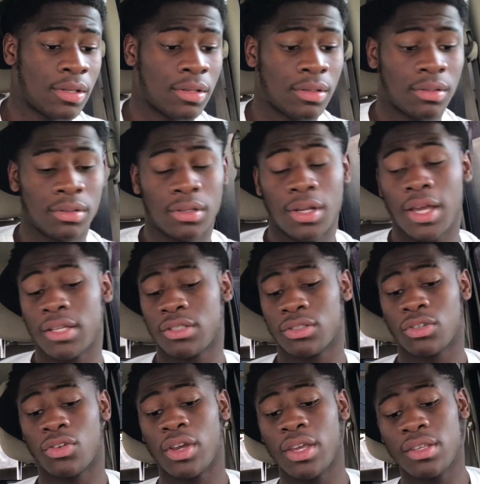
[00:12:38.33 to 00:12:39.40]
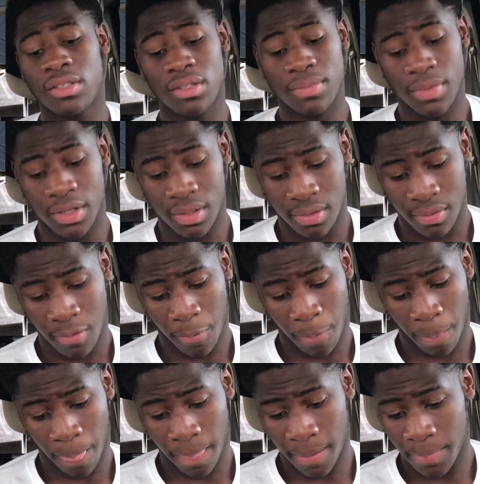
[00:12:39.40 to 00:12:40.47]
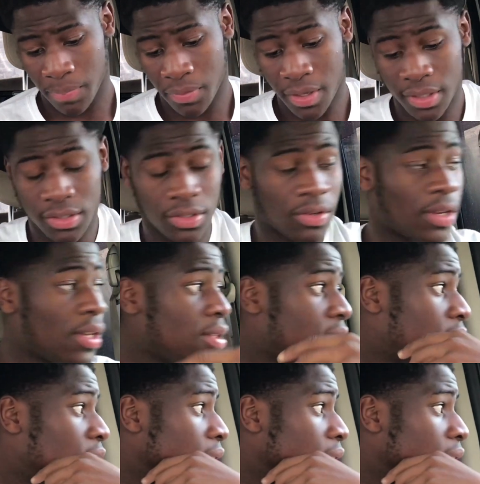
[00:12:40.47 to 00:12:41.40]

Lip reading: That's crazy, man. That's crazy.